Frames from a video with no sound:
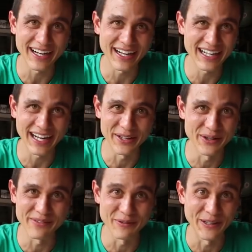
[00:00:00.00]
I
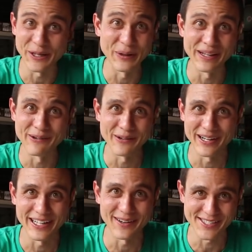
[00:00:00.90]
don't even want to go anywhere
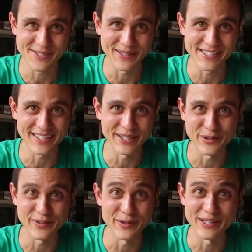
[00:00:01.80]
right now. I just want to stay
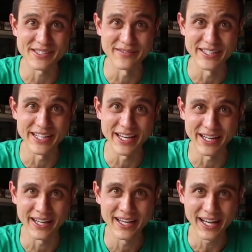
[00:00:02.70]
here for the rest of the
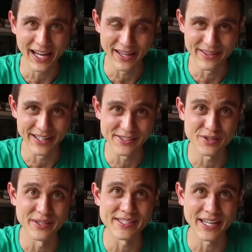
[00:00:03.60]
day. And then as
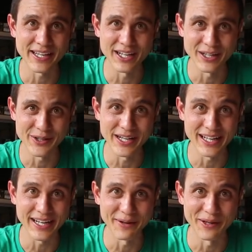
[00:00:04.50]
soon as I get hungry
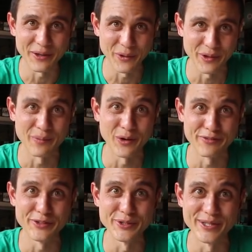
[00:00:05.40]
again, I want to order more
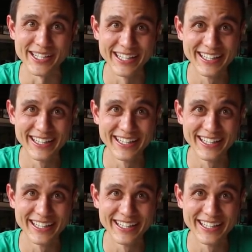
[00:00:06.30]
food